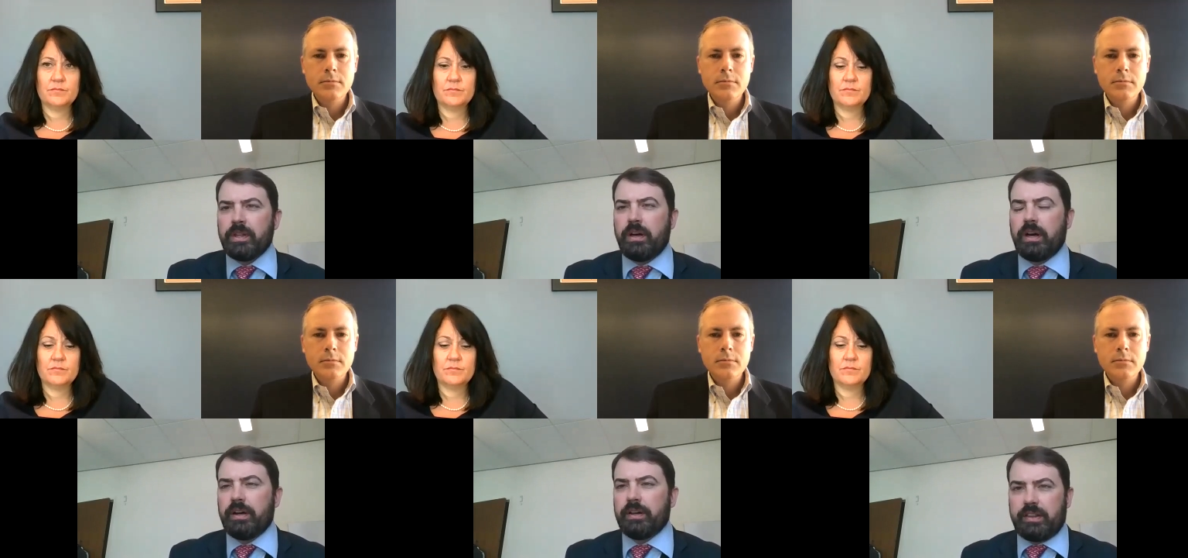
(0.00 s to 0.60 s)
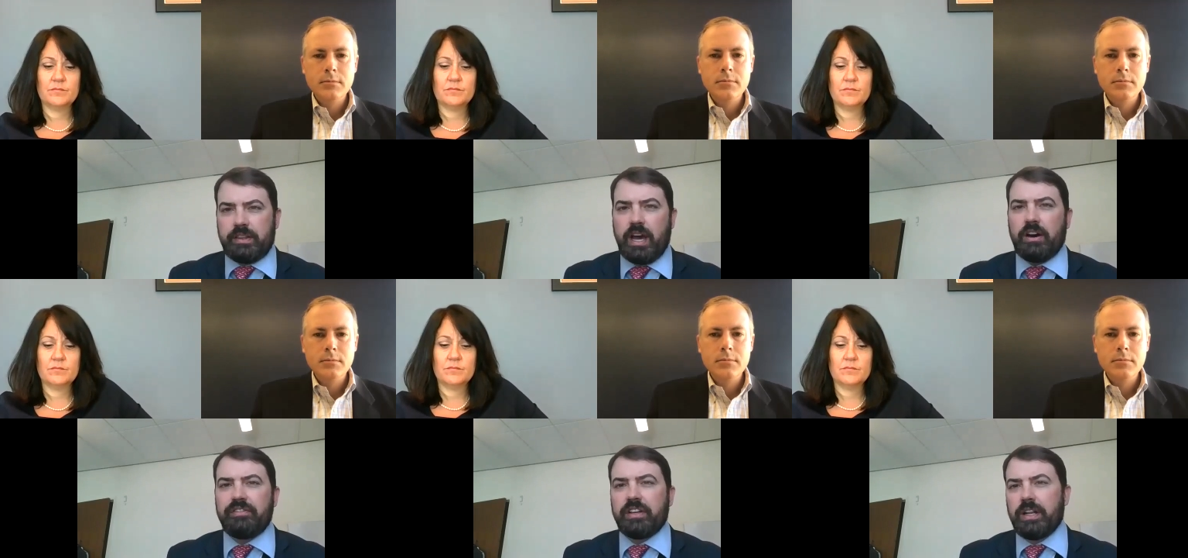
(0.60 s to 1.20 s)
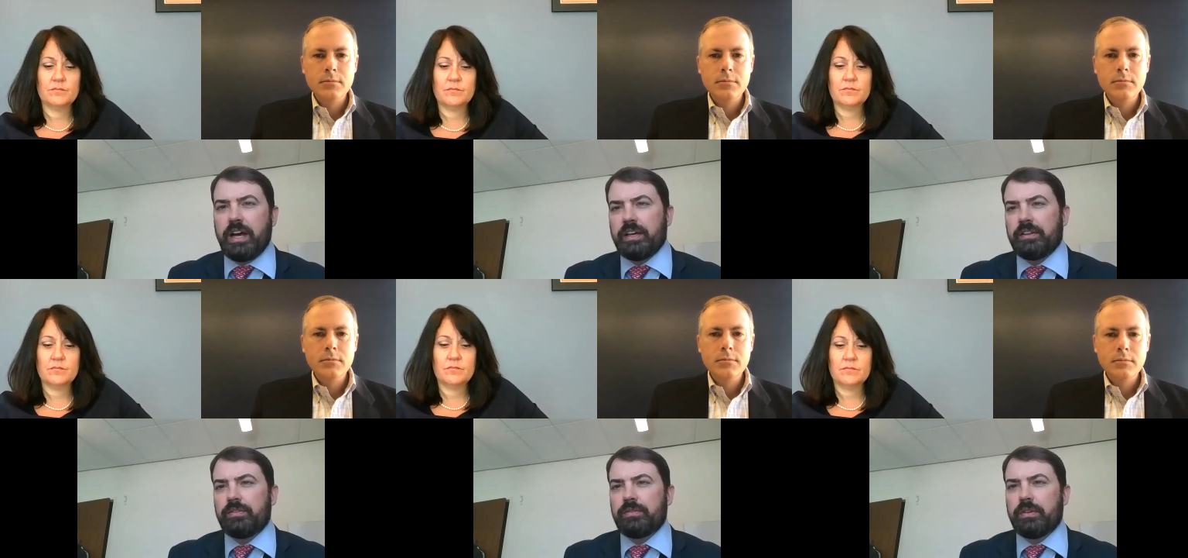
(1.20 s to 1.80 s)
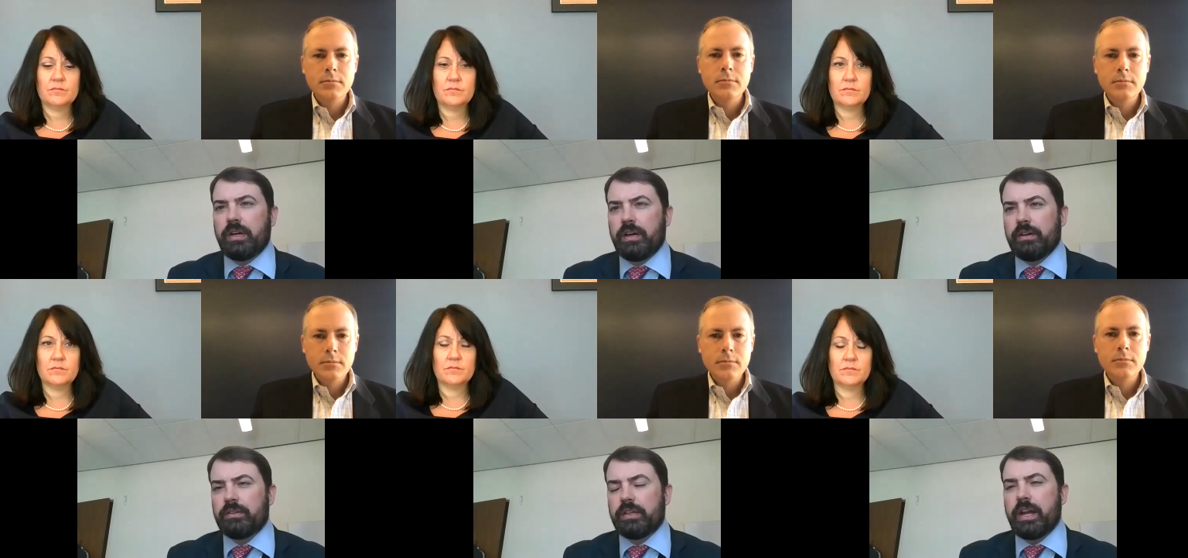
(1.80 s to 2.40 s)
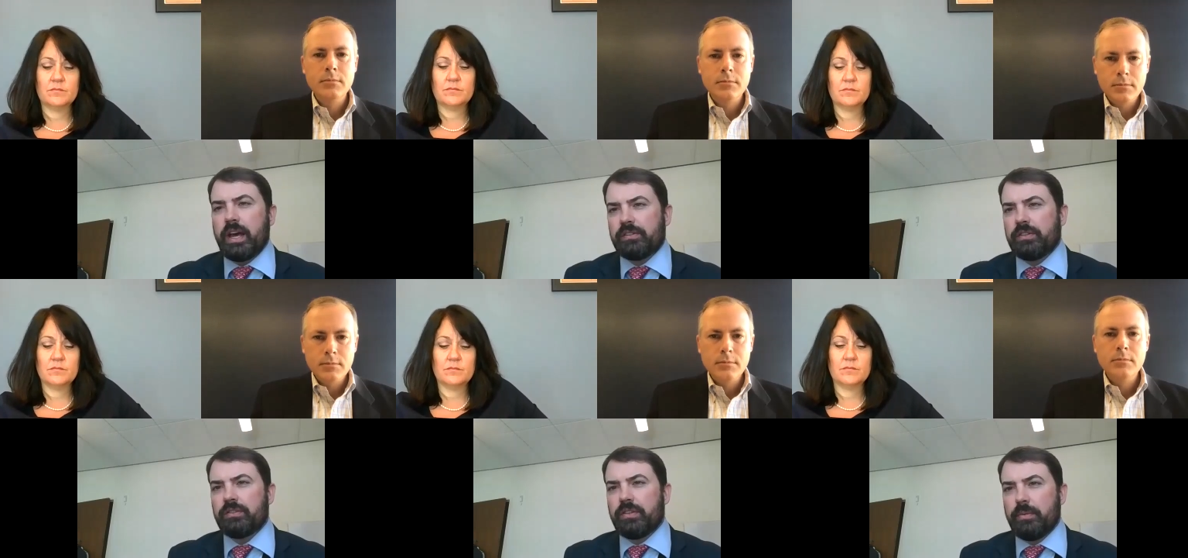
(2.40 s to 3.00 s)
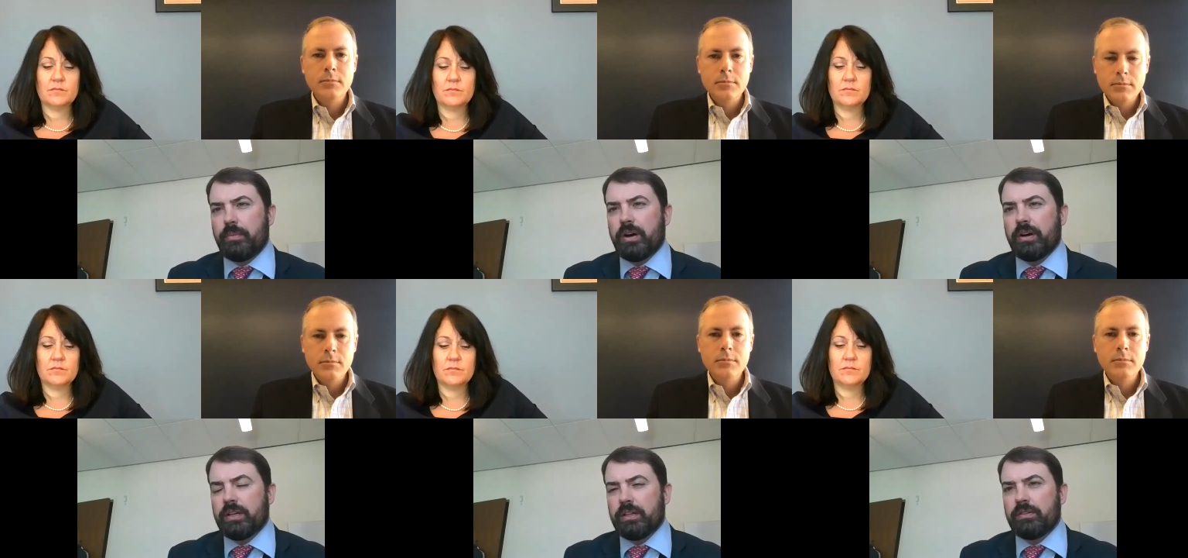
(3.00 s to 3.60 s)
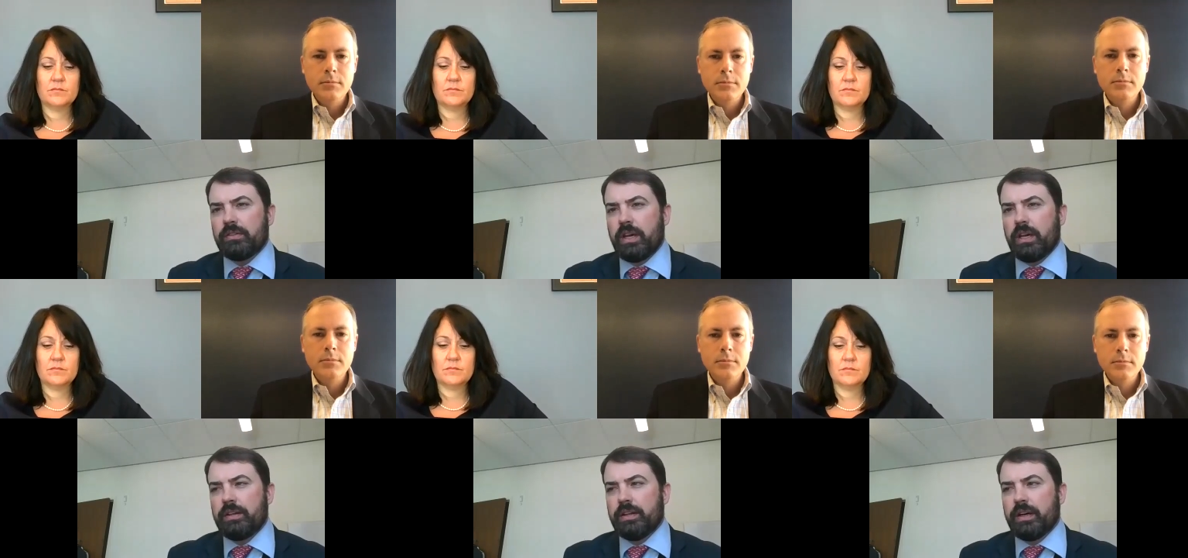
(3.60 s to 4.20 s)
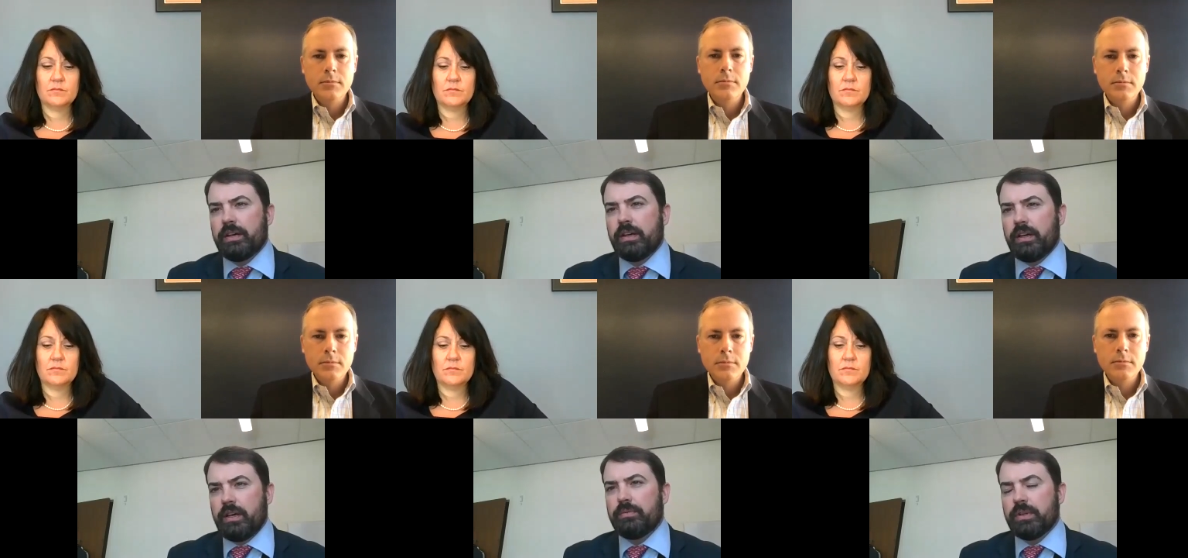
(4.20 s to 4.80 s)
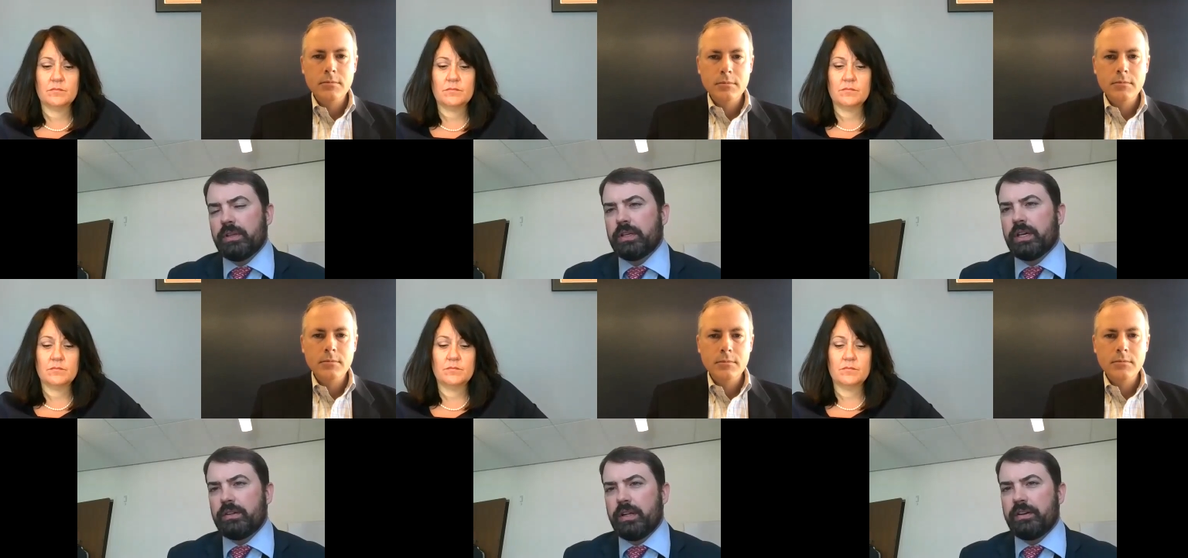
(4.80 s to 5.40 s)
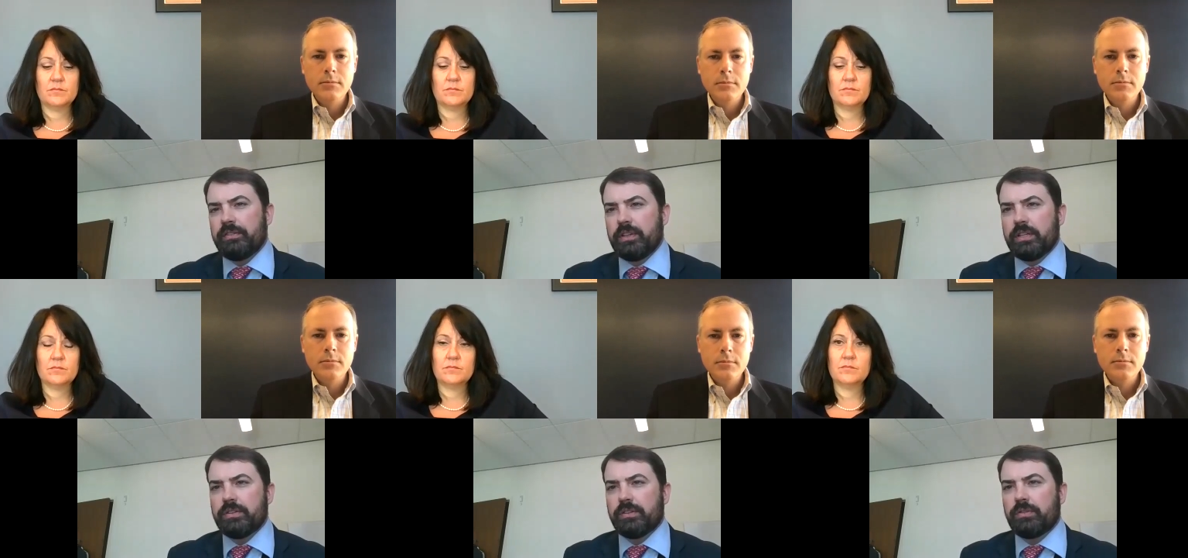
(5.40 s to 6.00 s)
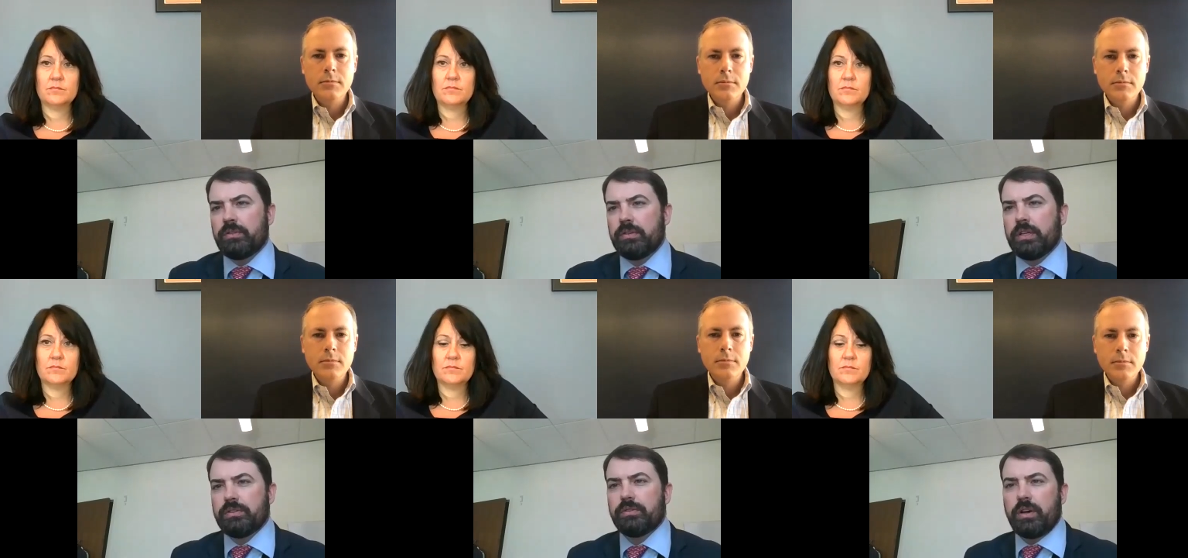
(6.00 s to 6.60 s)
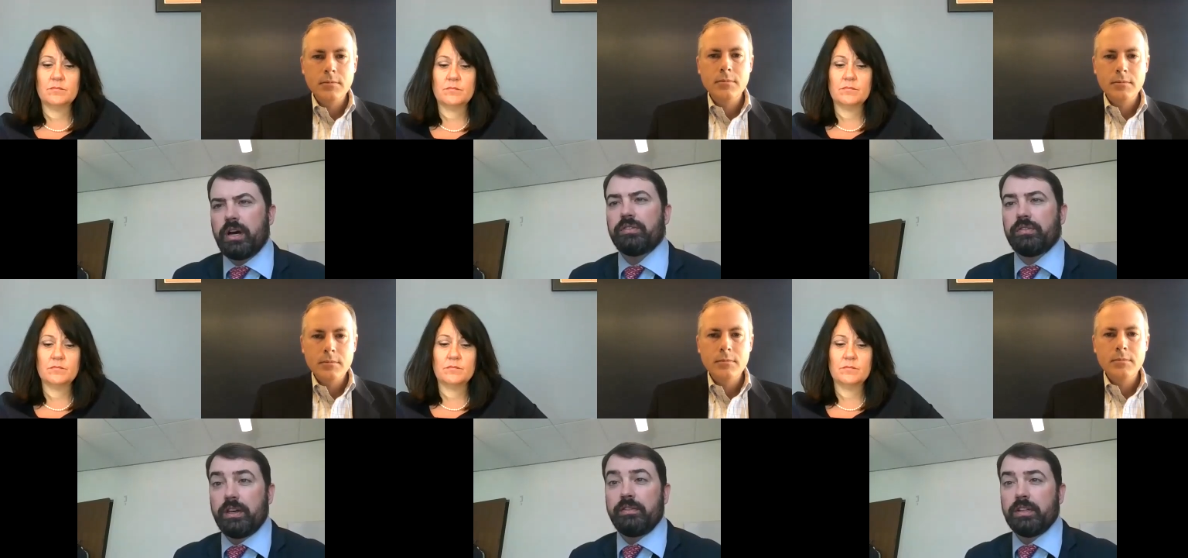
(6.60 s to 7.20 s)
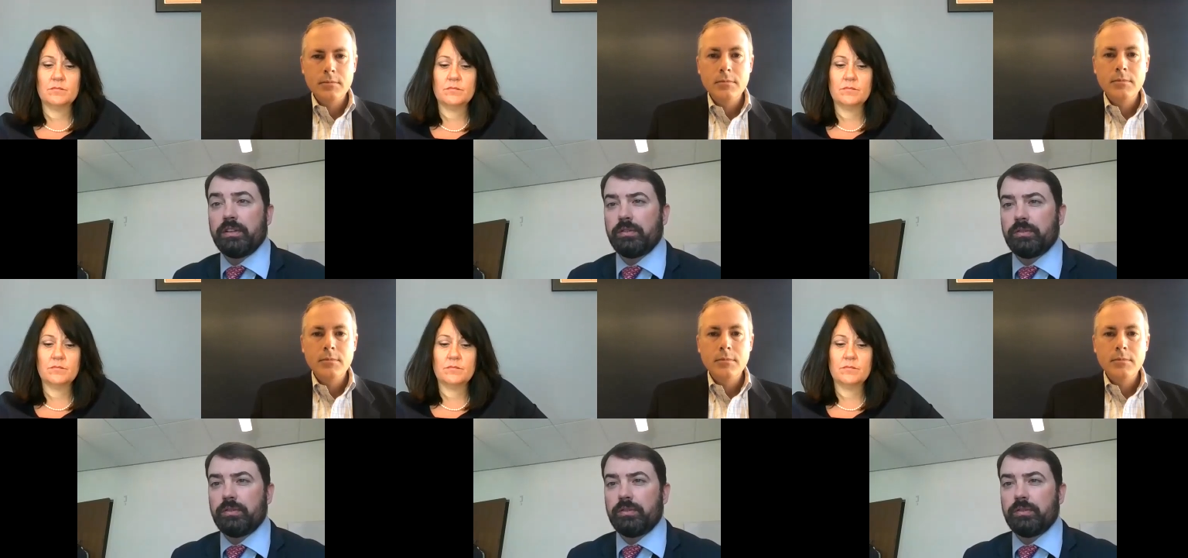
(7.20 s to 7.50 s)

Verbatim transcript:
Speaker 1: uh, Calfee clients uh, get access to the market and uh, and really get a lot of interest interest cost savings.